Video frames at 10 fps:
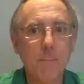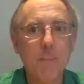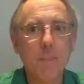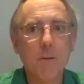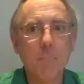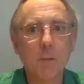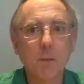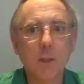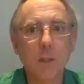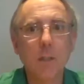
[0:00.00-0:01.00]
But
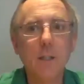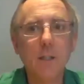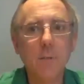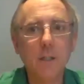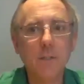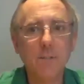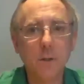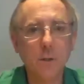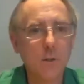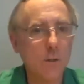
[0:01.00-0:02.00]
now we have to
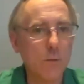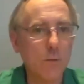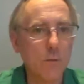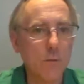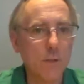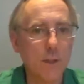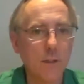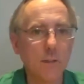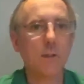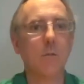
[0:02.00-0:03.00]
just do things
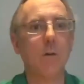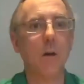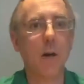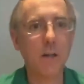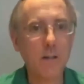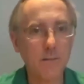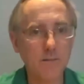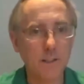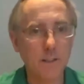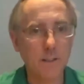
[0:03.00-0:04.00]
that I can
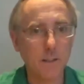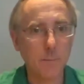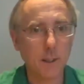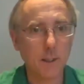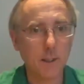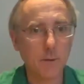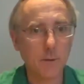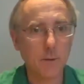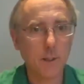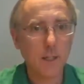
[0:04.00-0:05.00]
find in my house,
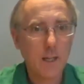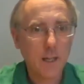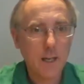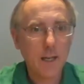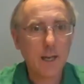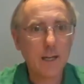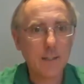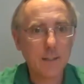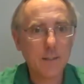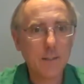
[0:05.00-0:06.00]
and
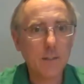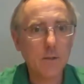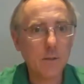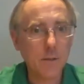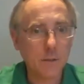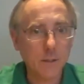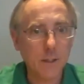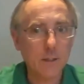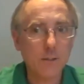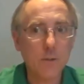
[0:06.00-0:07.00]
they're also things
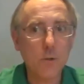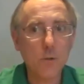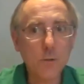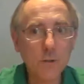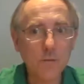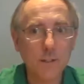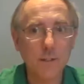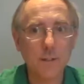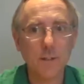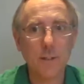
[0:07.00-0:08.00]
that you can find in
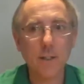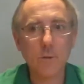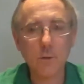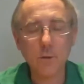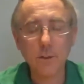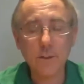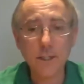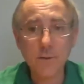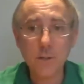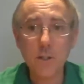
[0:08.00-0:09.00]
your house. So it
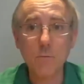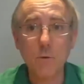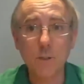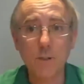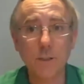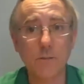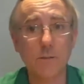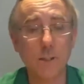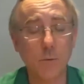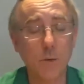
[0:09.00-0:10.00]
actually works out very
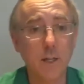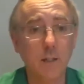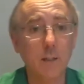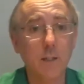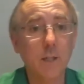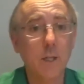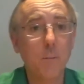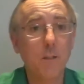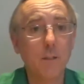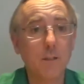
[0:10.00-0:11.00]
well
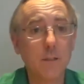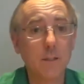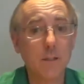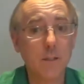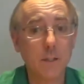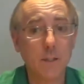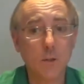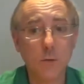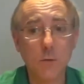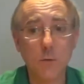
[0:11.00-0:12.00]
because these are things
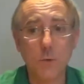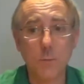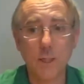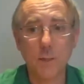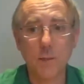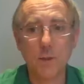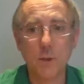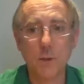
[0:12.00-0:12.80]
you should be able to